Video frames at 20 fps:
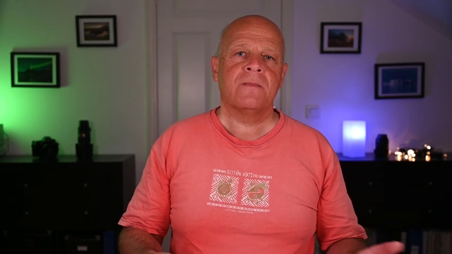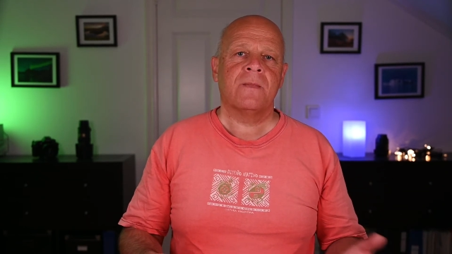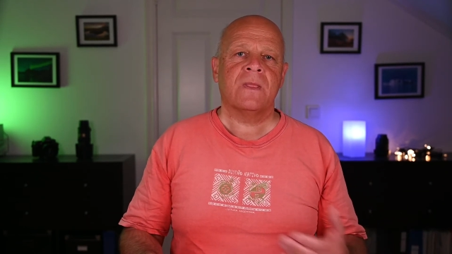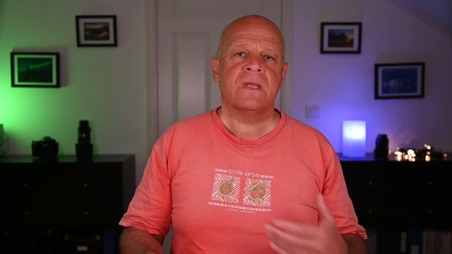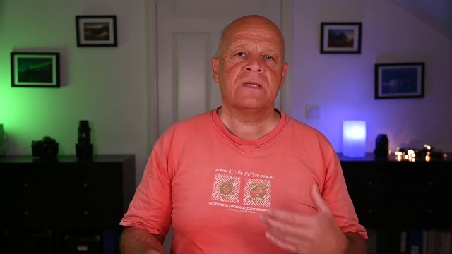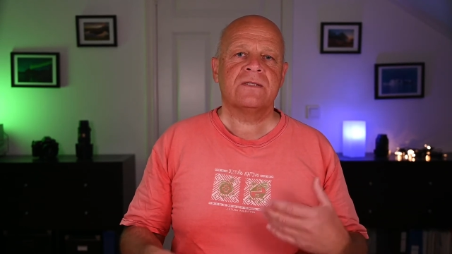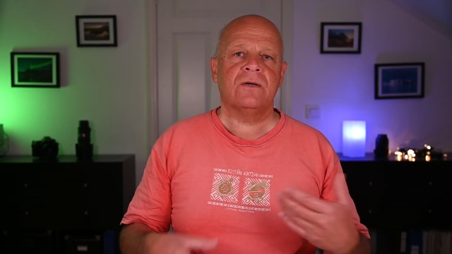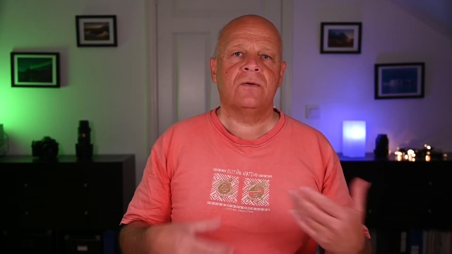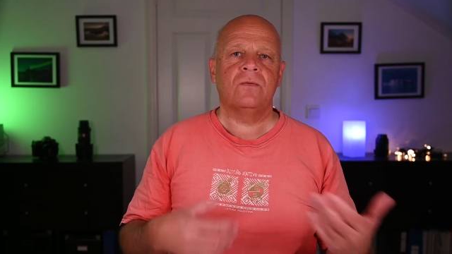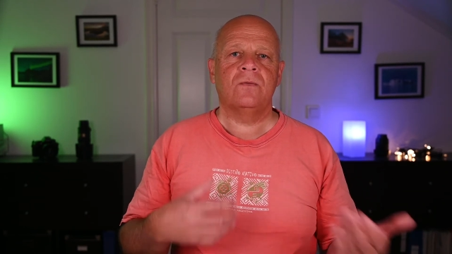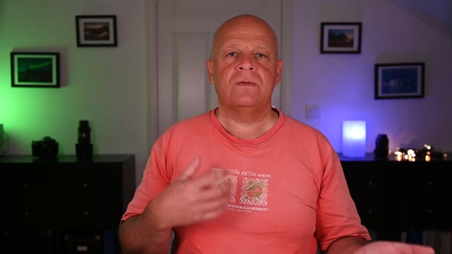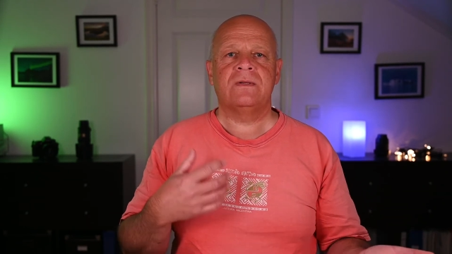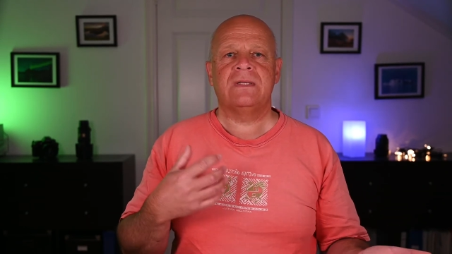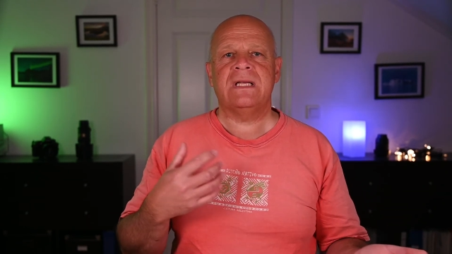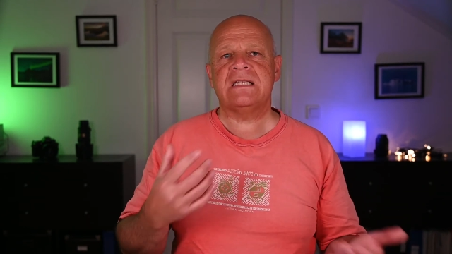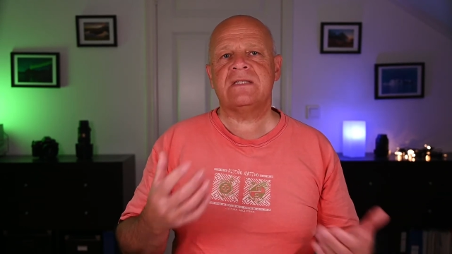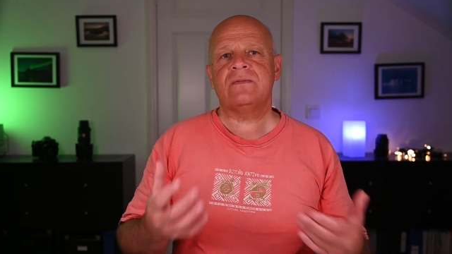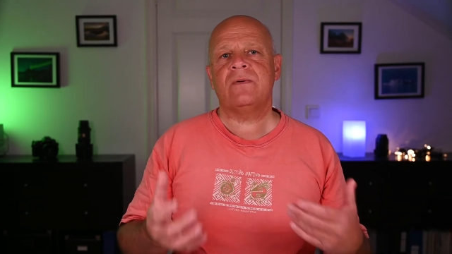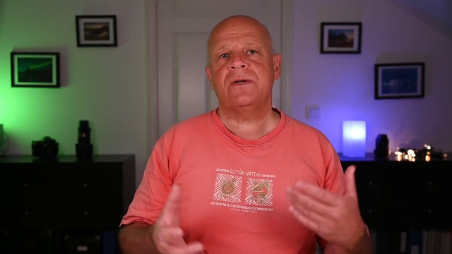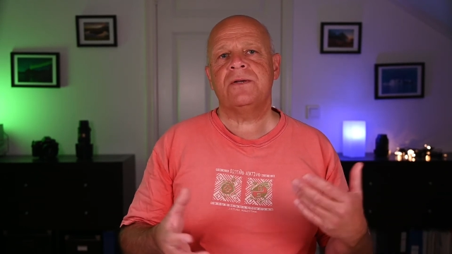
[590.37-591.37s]
So
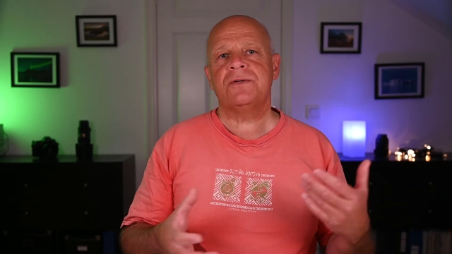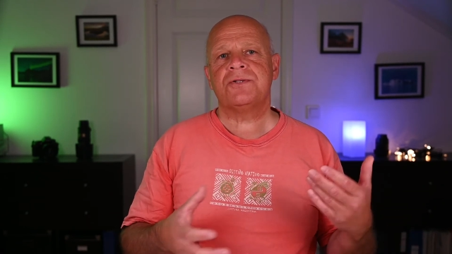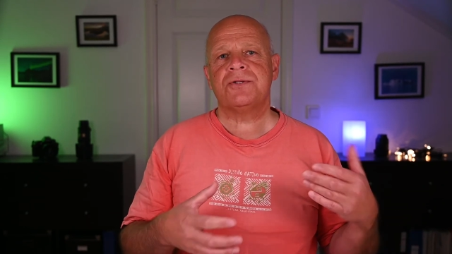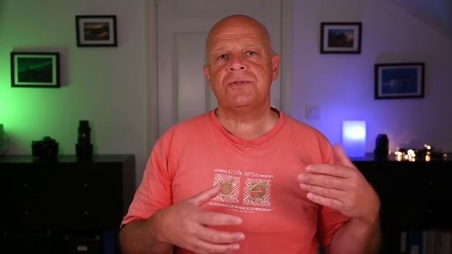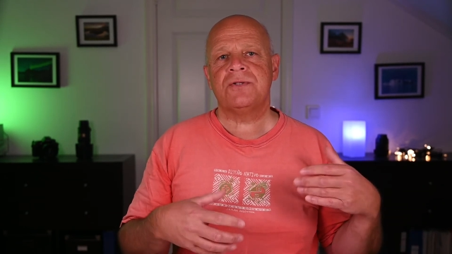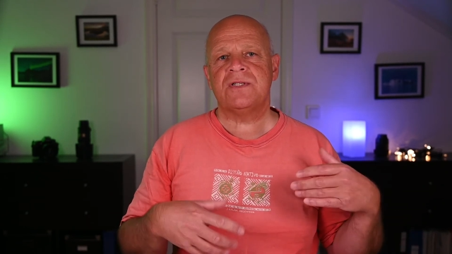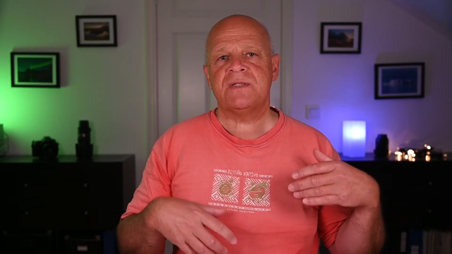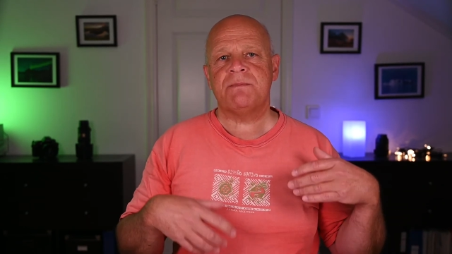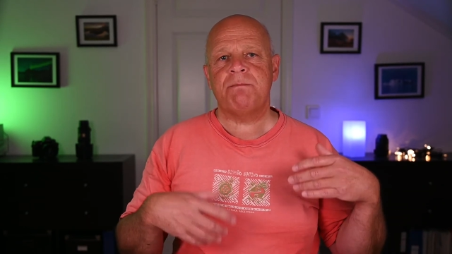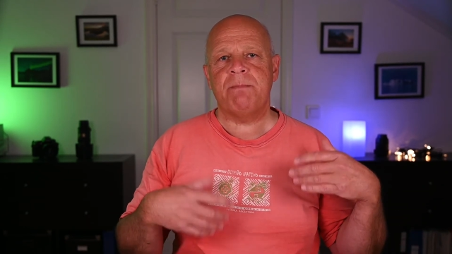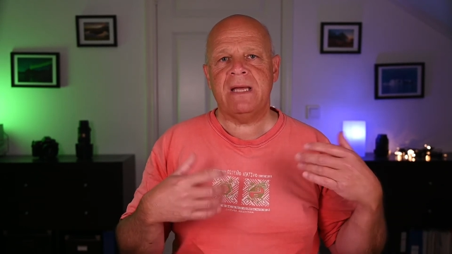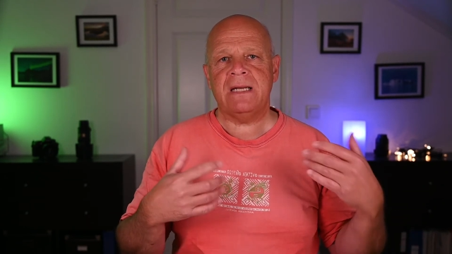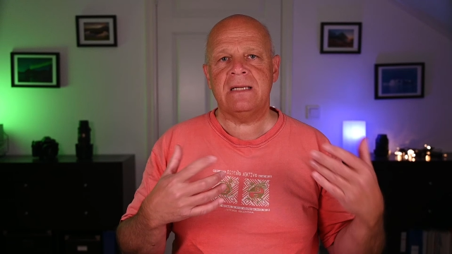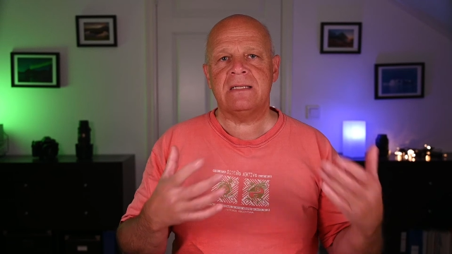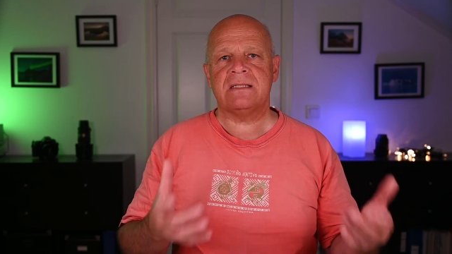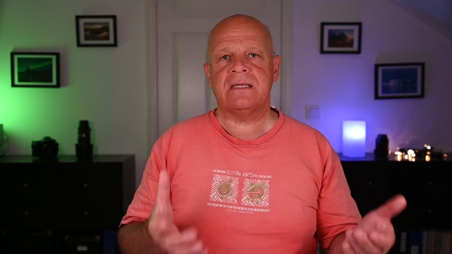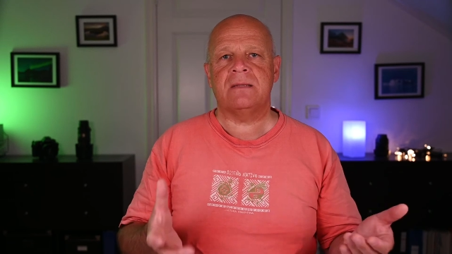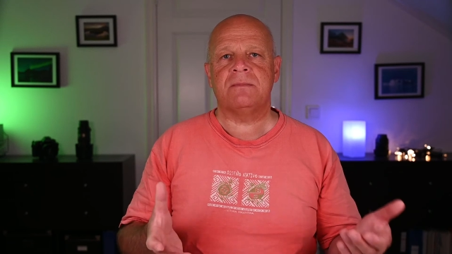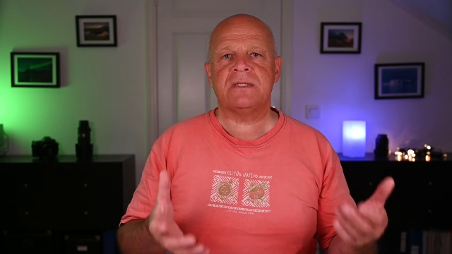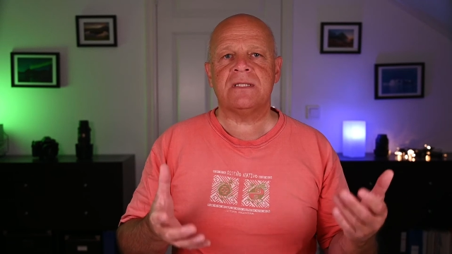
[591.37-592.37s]
that's why you should spend
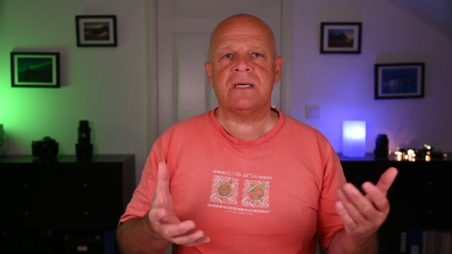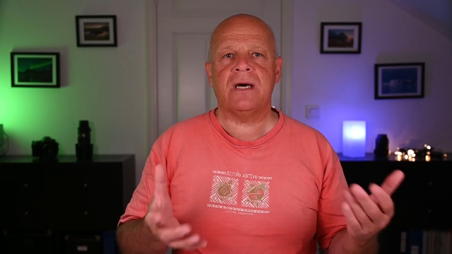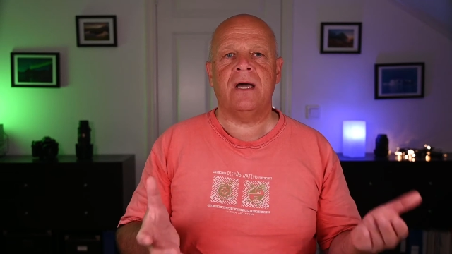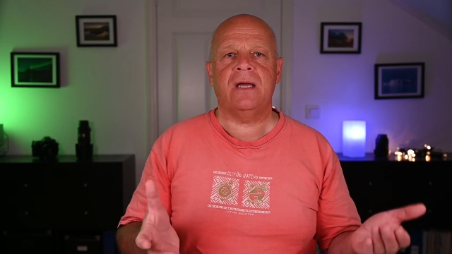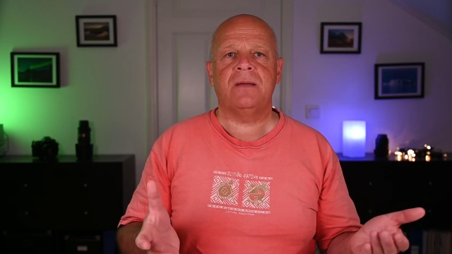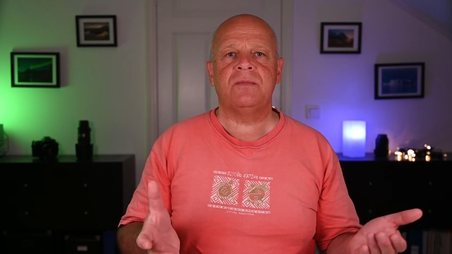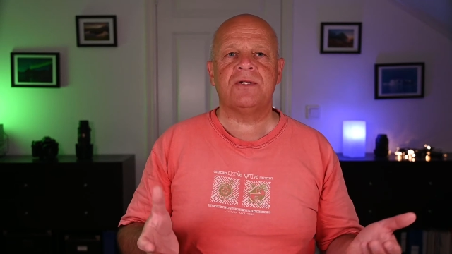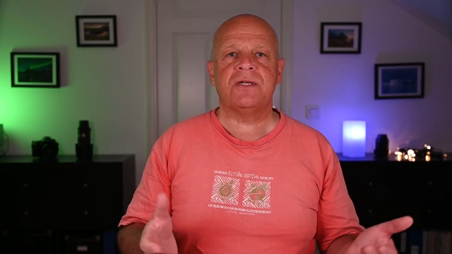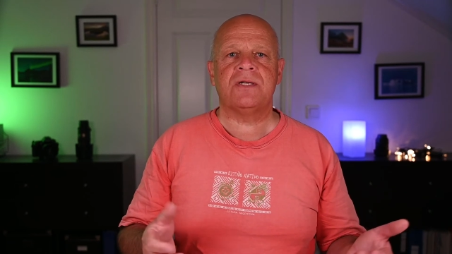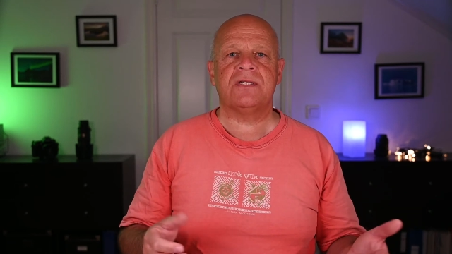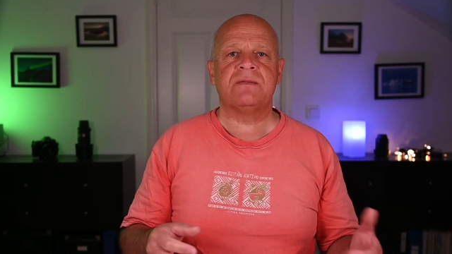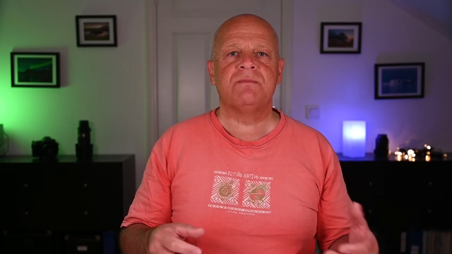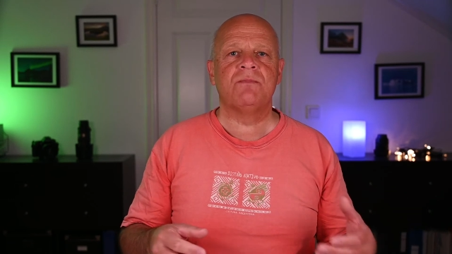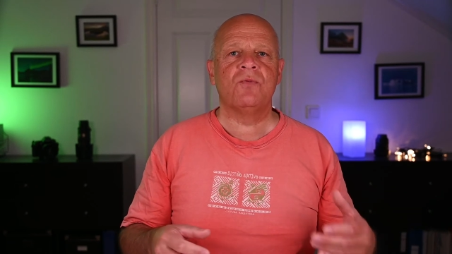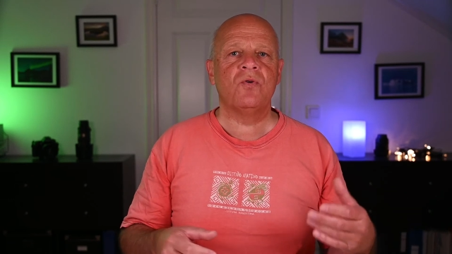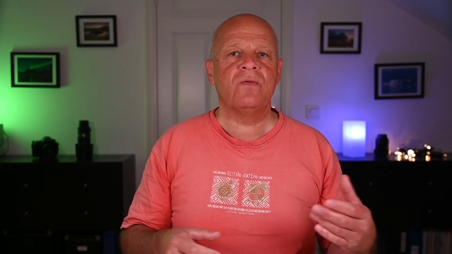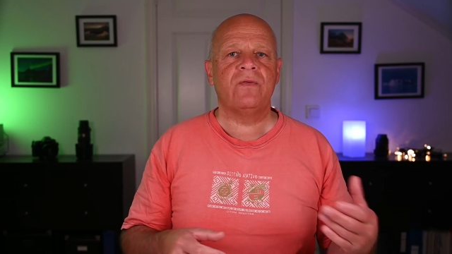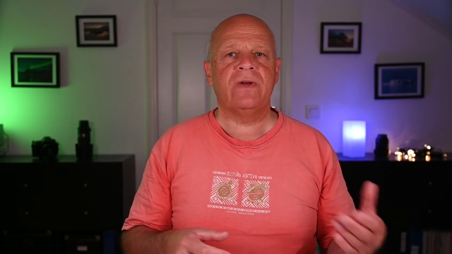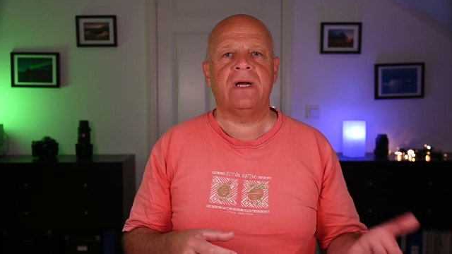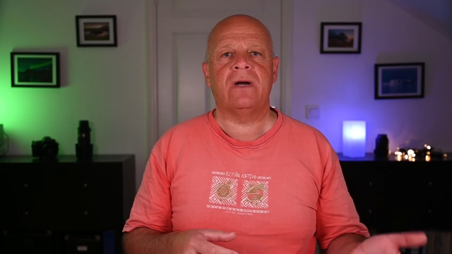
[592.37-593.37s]
some time just
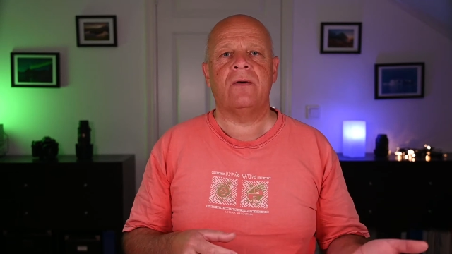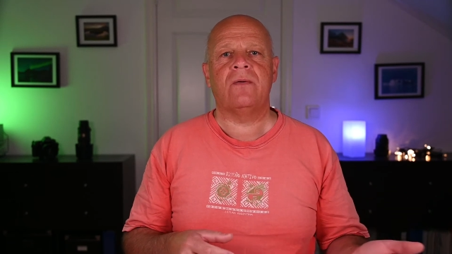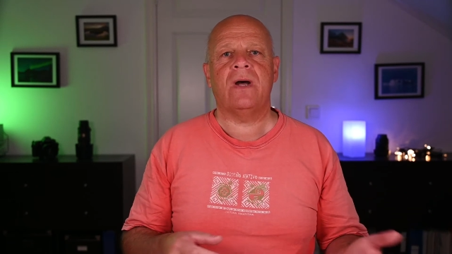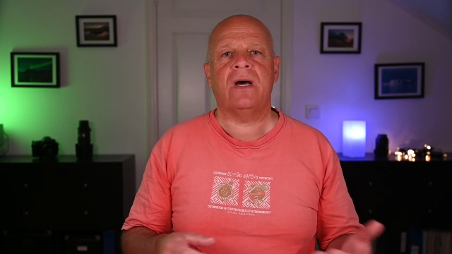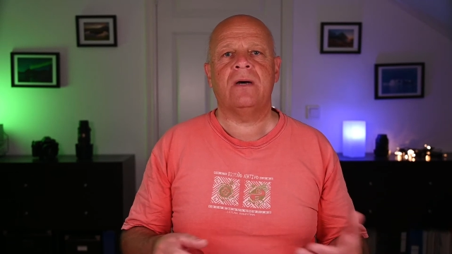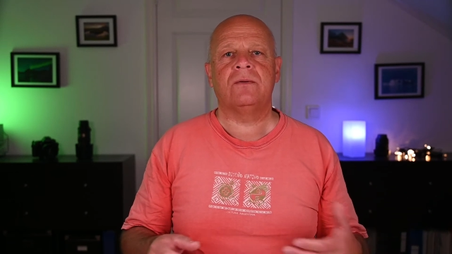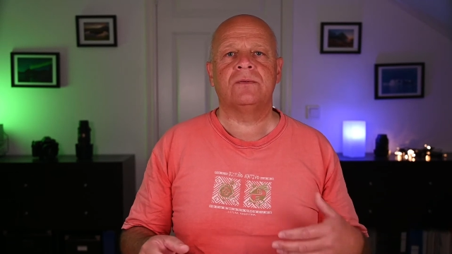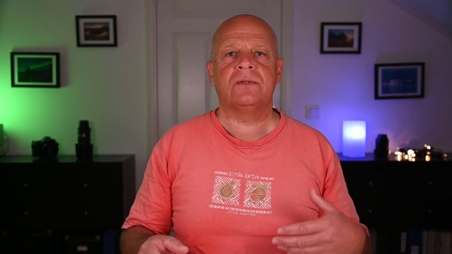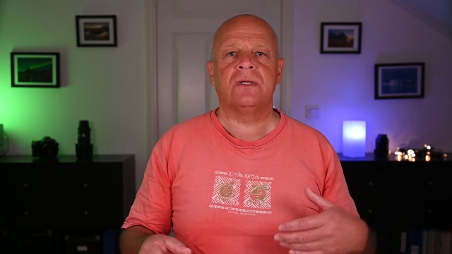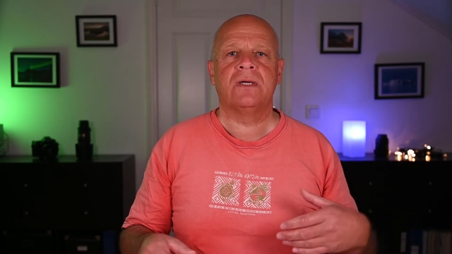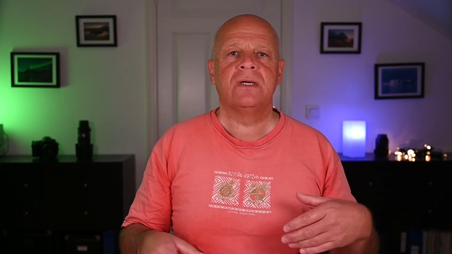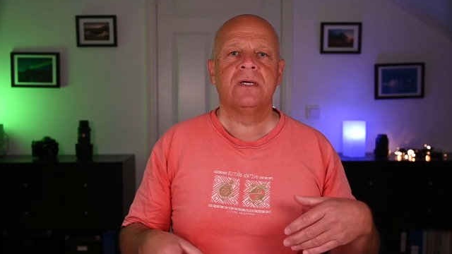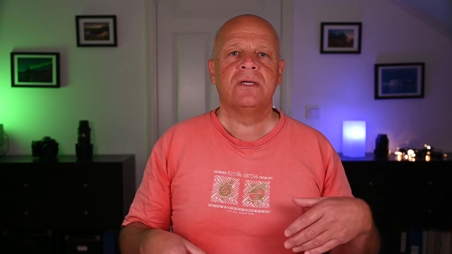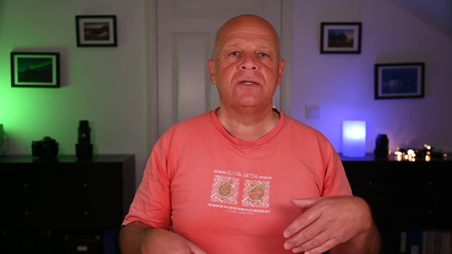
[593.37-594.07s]
moving around.